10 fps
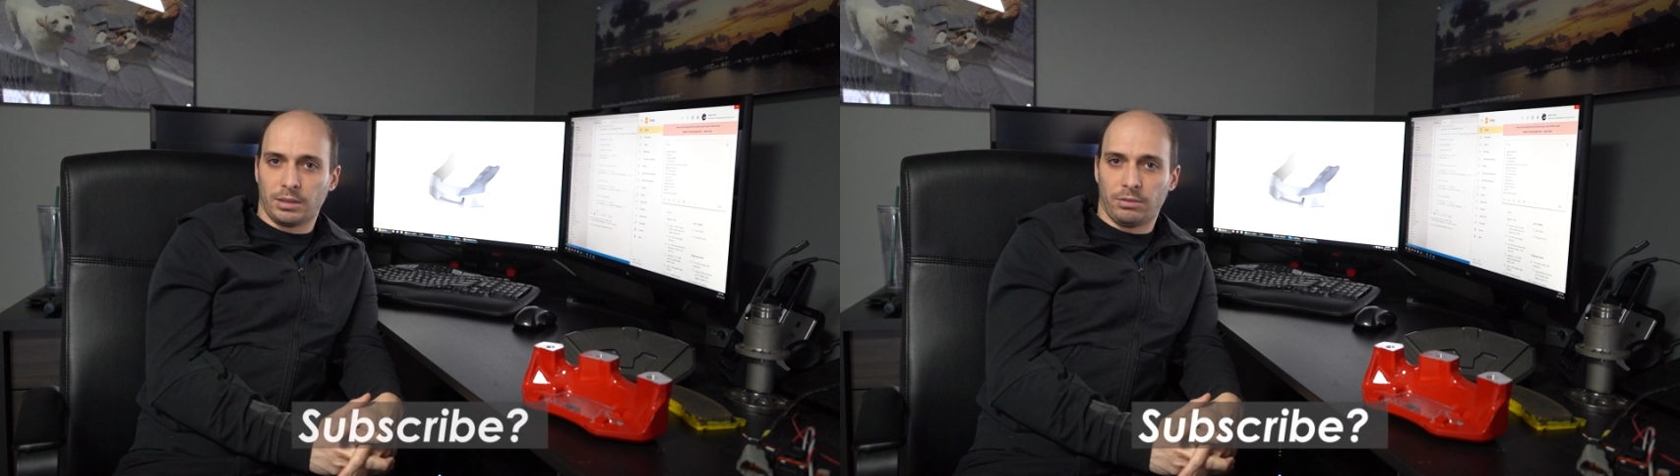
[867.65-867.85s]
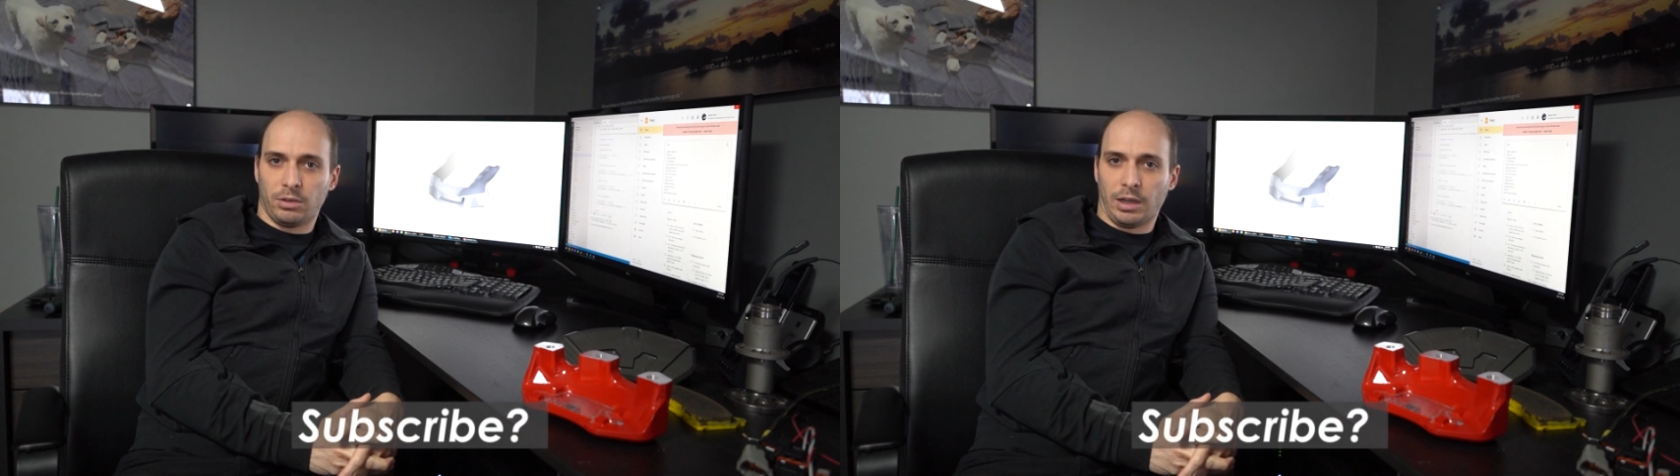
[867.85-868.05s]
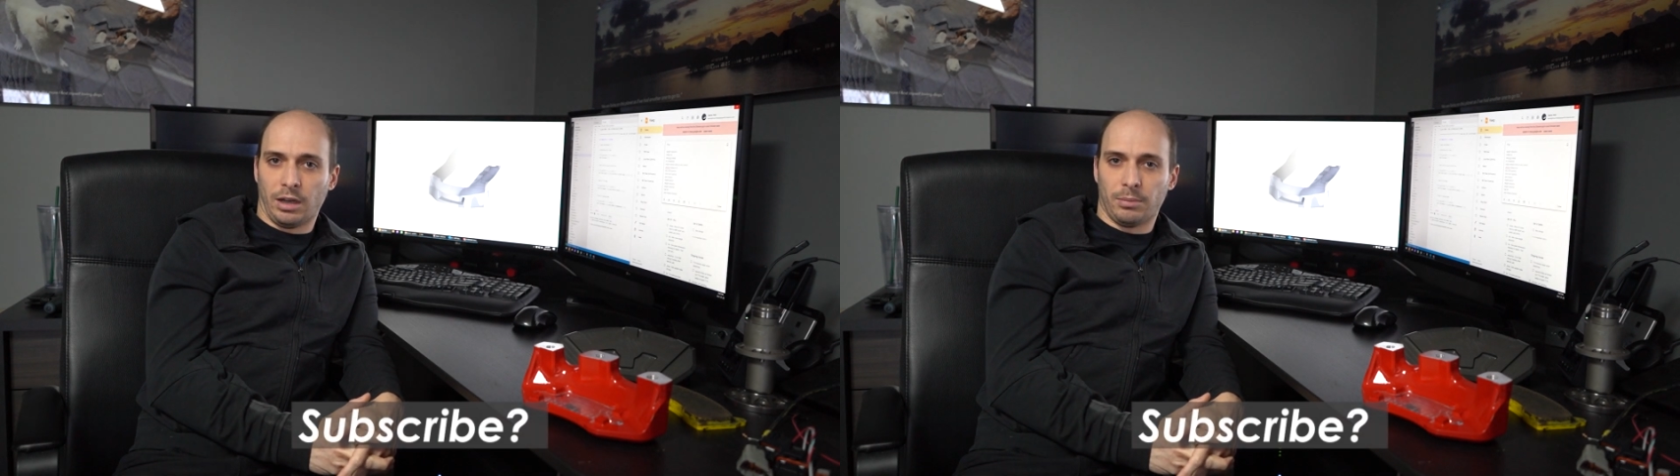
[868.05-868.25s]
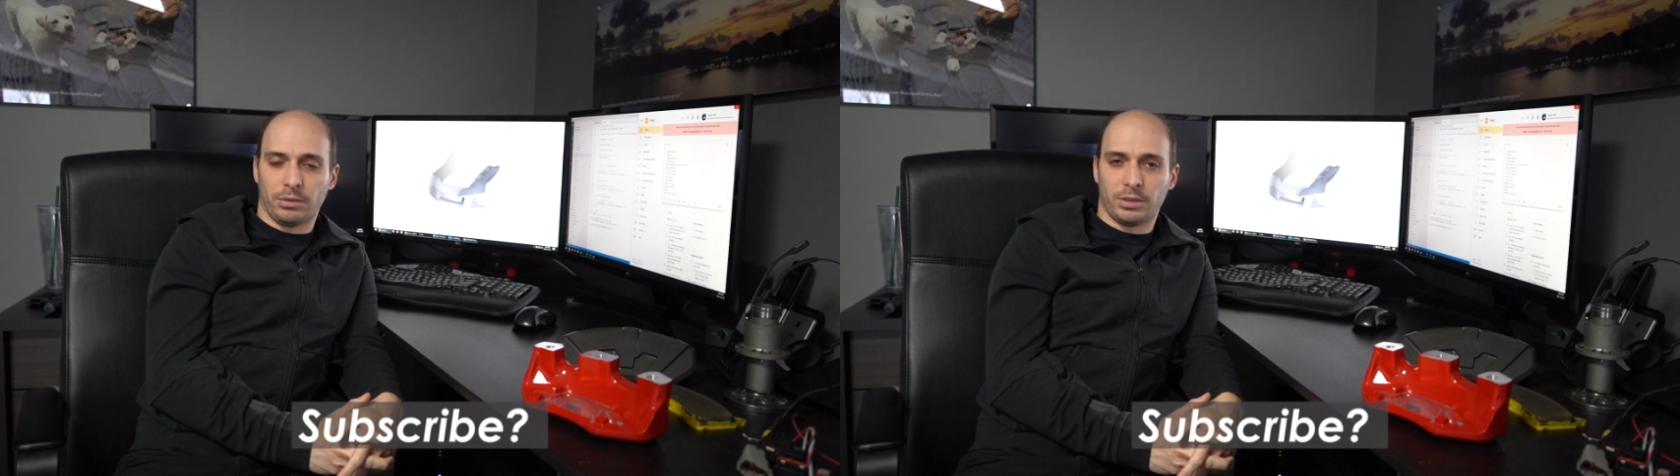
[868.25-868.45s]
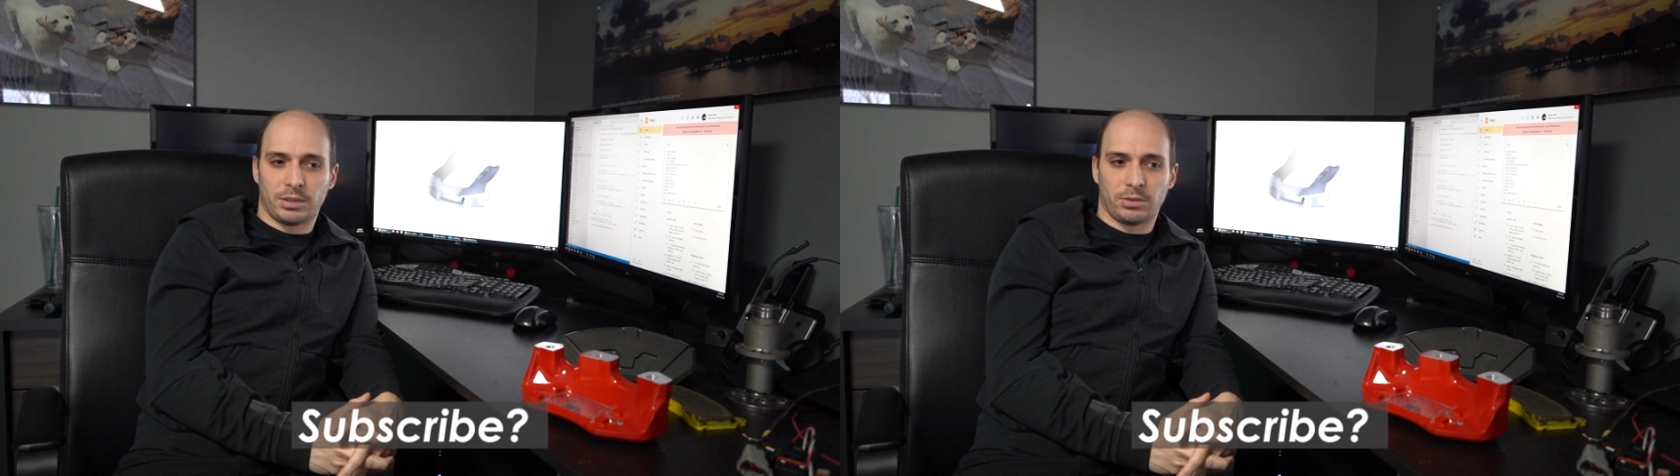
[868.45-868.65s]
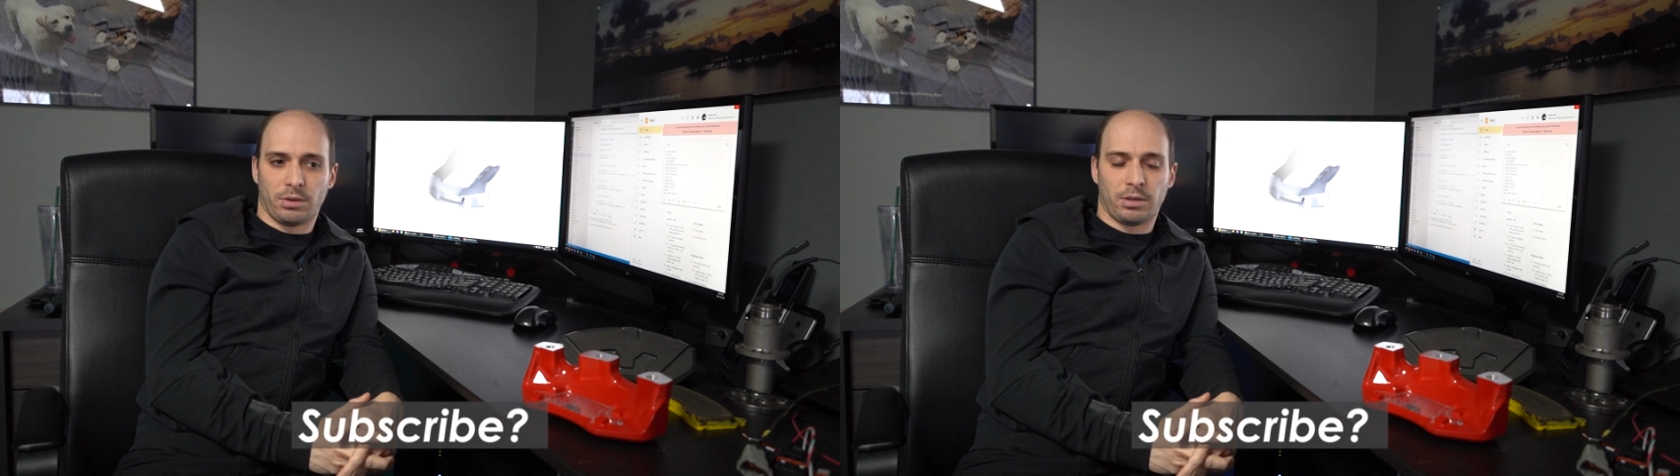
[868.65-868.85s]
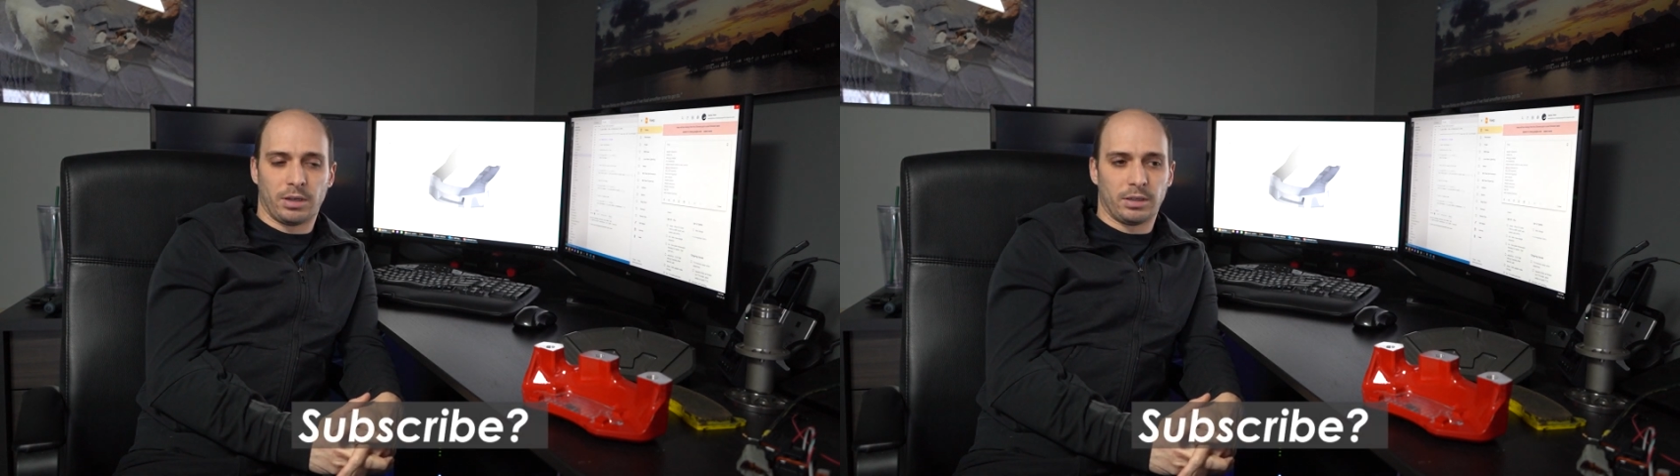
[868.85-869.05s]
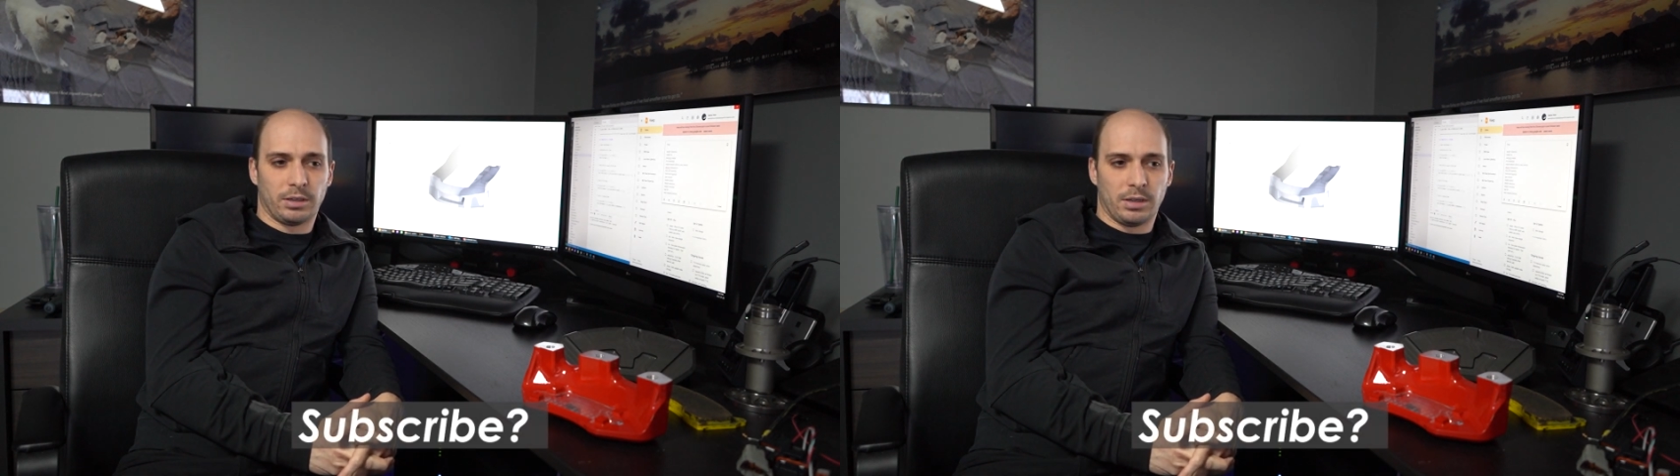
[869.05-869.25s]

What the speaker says: if you care about this sort of thing,